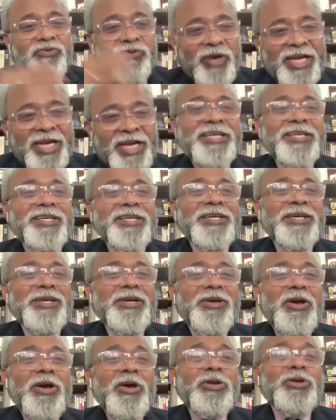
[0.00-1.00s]
fleet
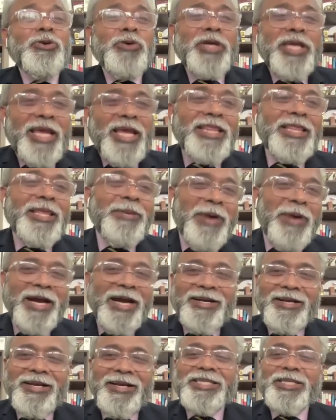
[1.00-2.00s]
to gain the
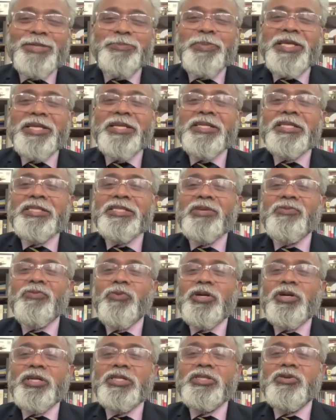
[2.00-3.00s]
battle experience and
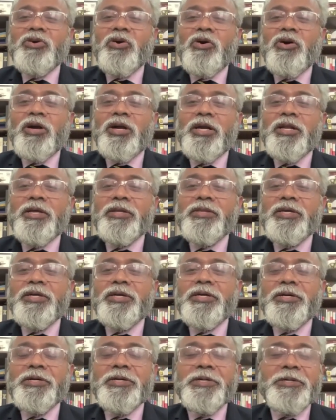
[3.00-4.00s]
what is called
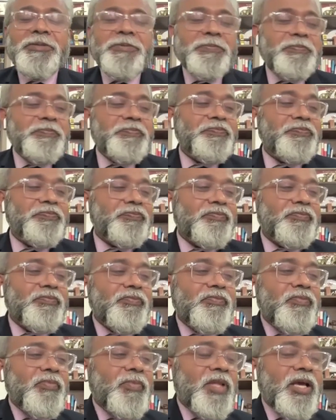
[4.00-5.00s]
the
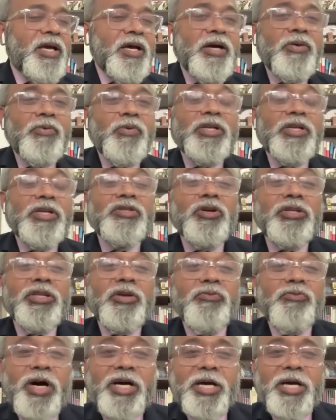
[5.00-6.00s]
uh, what is called
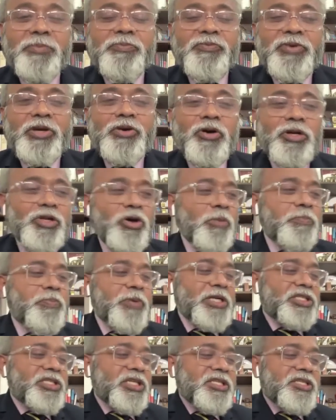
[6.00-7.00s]
the workup. We call the
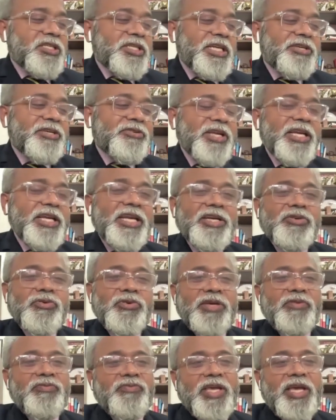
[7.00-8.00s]
operational sea training
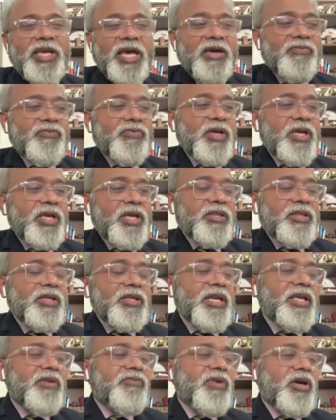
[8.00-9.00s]
today. We have
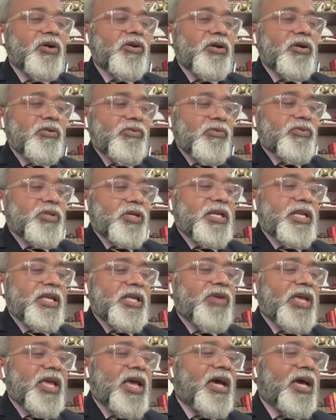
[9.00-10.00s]
the navy or uh, the
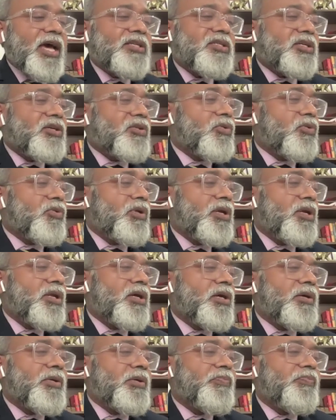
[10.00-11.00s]
navy has a whole
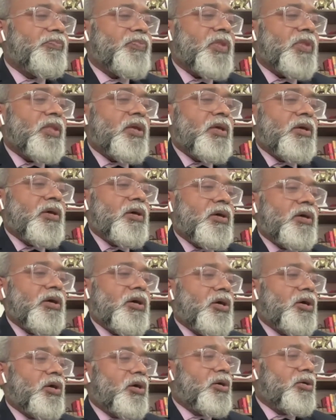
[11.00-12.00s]
uh,
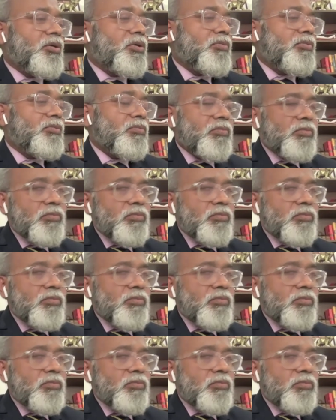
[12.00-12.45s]
uh,